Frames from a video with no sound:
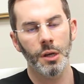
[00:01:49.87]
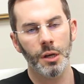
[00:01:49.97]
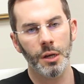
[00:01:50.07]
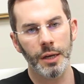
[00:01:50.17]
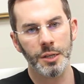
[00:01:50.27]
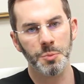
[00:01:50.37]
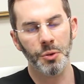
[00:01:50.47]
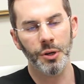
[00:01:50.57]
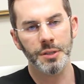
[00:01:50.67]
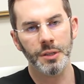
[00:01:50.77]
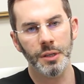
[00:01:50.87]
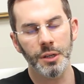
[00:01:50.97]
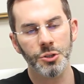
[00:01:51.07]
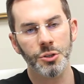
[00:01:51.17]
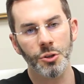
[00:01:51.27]
experience in
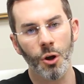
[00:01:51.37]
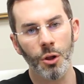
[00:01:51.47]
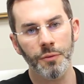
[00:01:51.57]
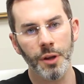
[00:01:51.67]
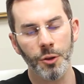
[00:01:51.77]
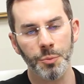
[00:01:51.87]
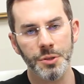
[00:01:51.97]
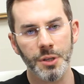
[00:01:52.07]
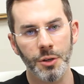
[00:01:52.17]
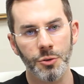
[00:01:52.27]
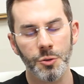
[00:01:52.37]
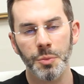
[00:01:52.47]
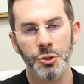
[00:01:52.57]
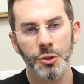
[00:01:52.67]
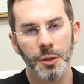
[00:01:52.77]
addition to all the other procedures,
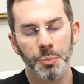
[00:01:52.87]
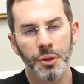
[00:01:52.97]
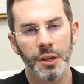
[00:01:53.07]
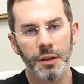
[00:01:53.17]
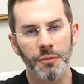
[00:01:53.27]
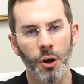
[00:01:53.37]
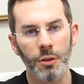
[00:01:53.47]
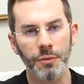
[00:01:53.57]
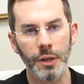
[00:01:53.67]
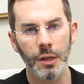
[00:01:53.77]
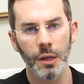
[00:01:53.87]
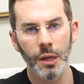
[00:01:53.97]
but you get plenty of all of it.